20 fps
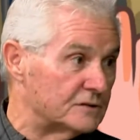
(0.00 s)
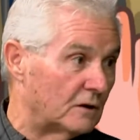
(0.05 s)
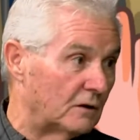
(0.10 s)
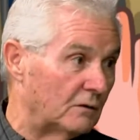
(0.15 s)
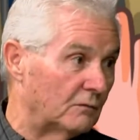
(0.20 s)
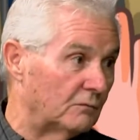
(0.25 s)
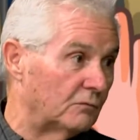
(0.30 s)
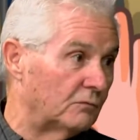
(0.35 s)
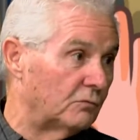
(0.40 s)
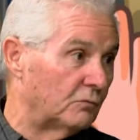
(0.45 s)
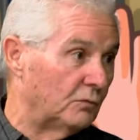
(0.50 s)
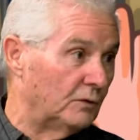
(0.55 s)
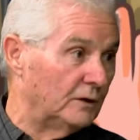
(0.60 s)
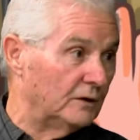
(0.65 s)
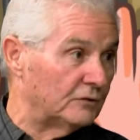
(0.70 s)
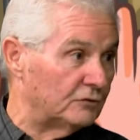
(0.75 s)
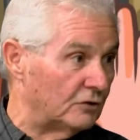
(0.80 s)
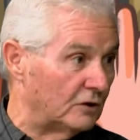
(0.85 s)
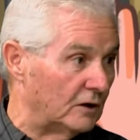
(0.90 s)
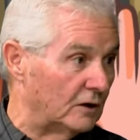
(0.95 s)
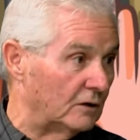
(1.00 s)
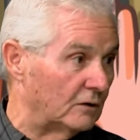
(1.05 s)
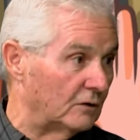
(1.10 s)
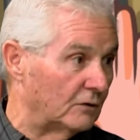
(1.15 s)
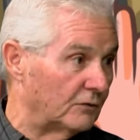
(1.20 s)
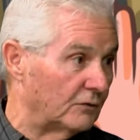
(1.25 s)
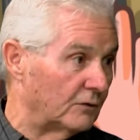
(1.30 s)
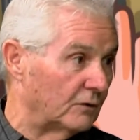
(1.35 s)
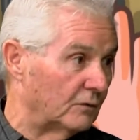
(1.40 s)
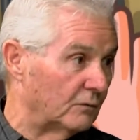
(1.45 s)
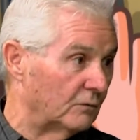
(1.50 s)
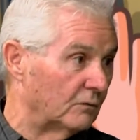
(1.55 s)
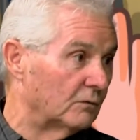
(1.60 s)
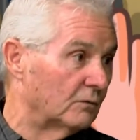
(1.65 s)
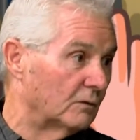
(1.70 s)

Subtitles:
of wheelchairs and